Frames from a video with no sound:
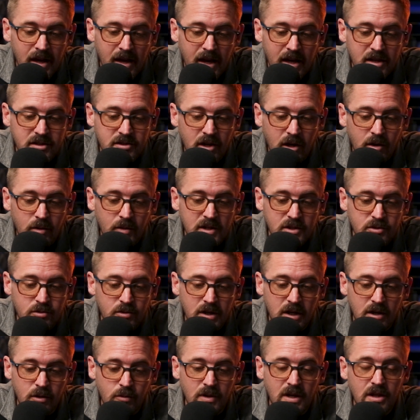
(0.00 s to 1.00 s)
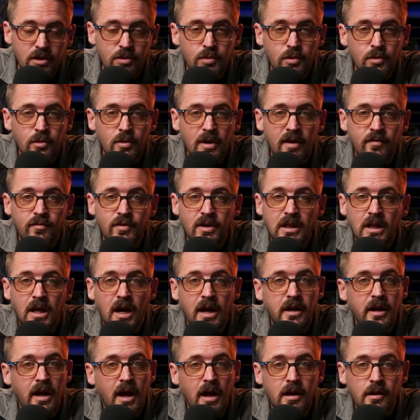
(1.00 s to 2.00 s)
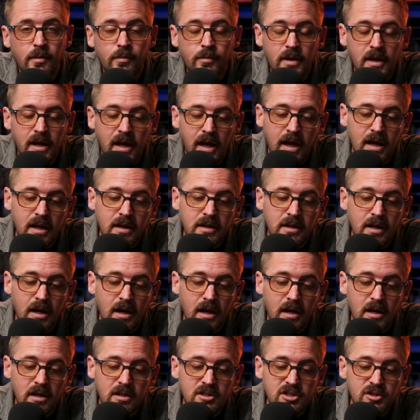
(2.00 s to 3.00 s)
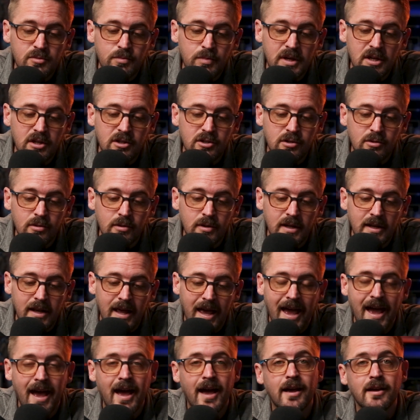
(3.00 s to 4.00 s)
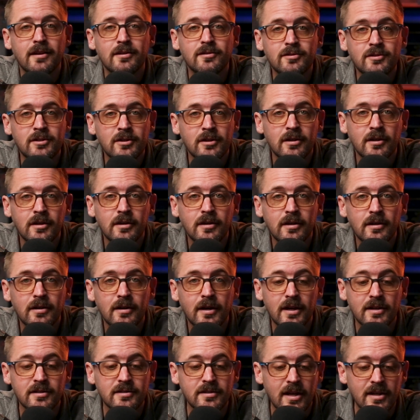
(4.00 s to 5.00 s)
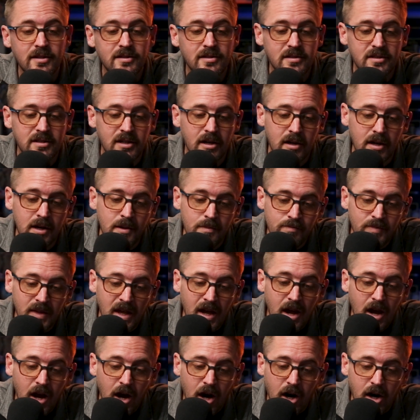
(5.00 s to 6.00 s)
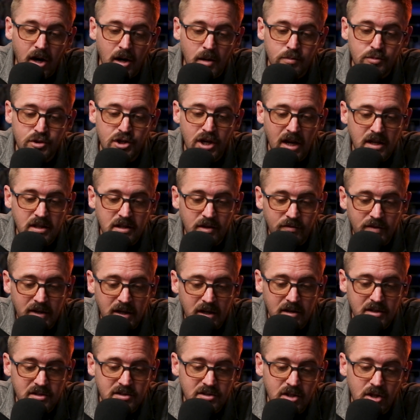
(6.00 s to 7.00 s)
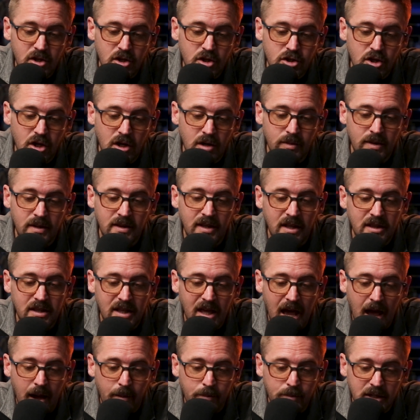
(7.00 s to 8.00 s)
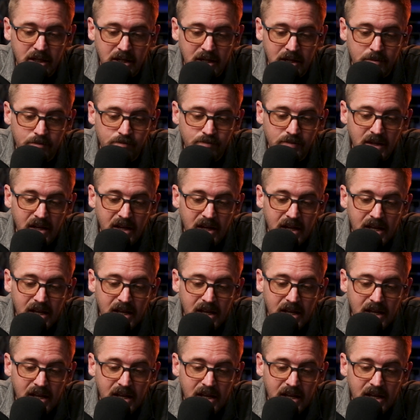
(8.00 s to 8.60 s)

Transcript: As always, we're going to read through every line item and speak to it as necessary. Our objective here is to determine that the applicant